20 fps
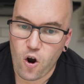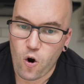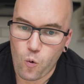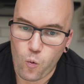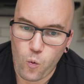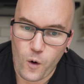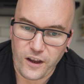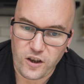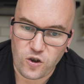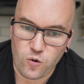
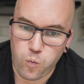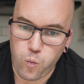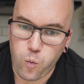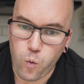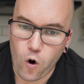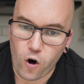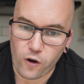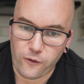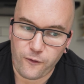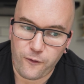which
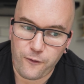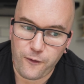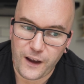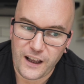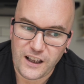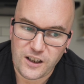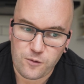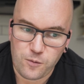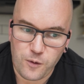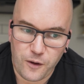one
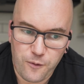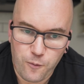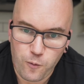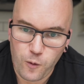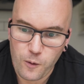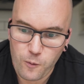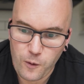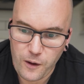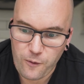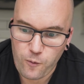fits
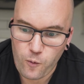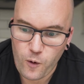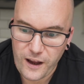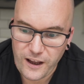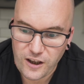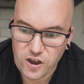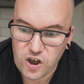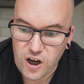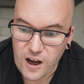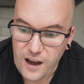with
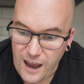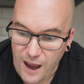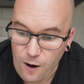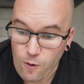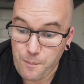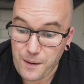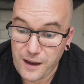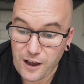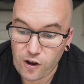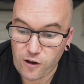which. It
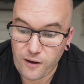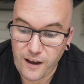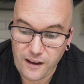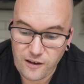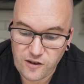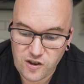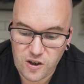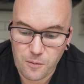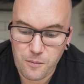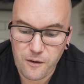would be,
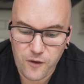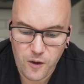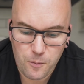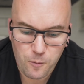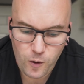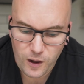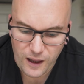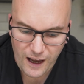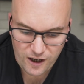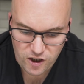some of them
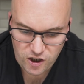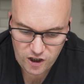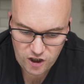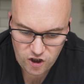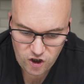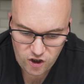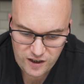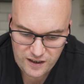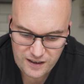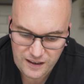will actually
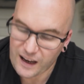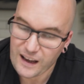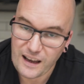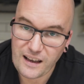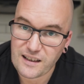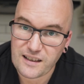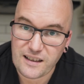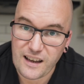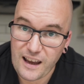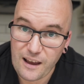just
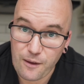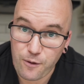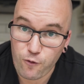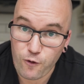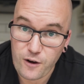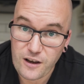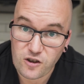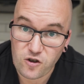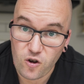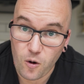say
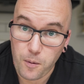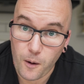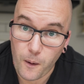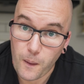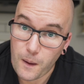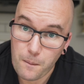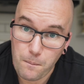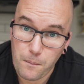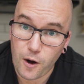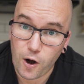3 stop
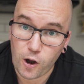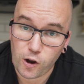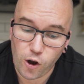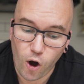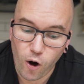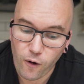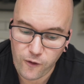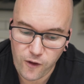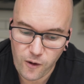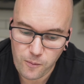on them, but a
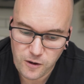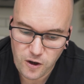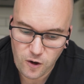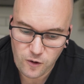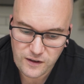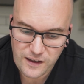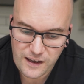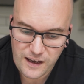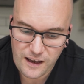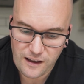lot of them
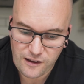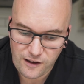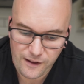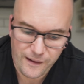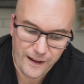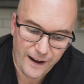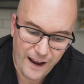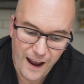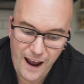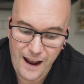use the
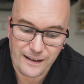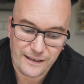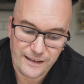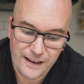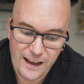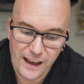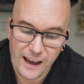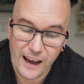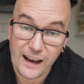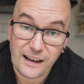like
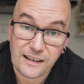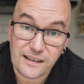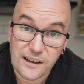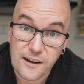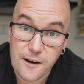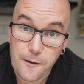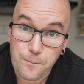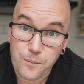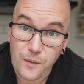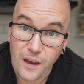
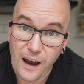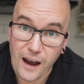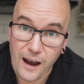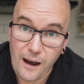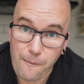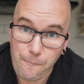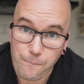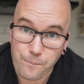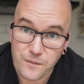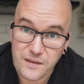
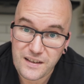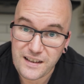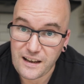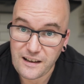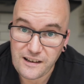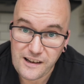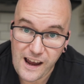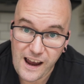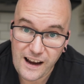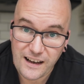ND8
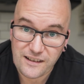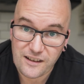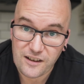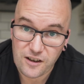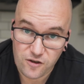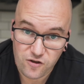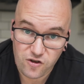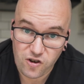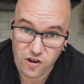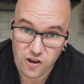syntax
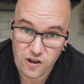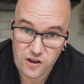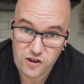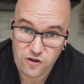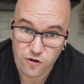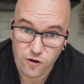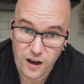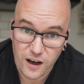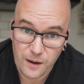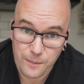to
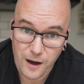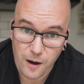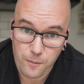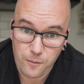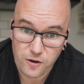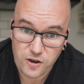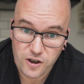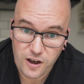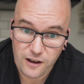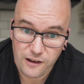describe how
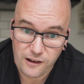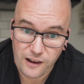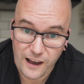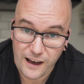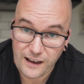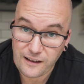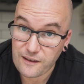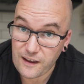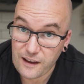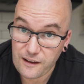much
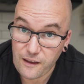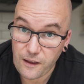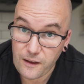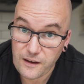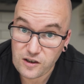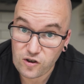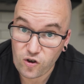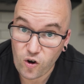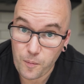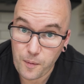light they
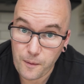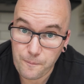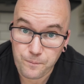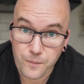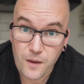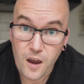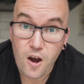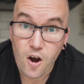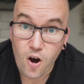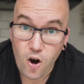stop.
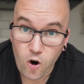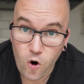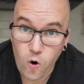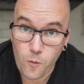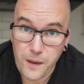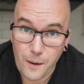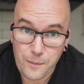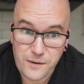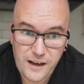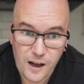
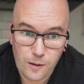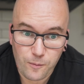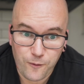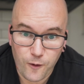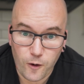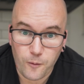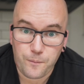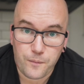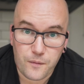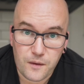Hope that was
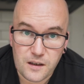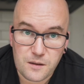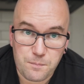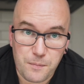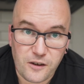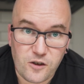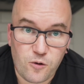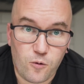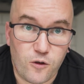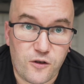helpful.
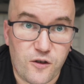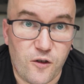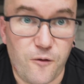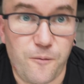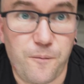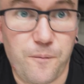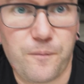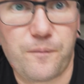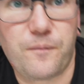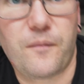Speak to you all
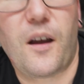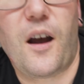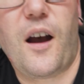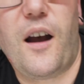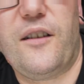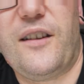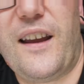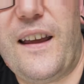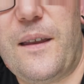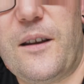soon,
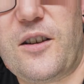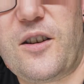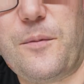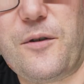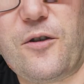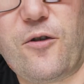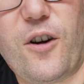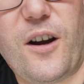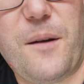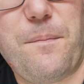and hit the
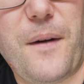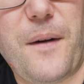subscribe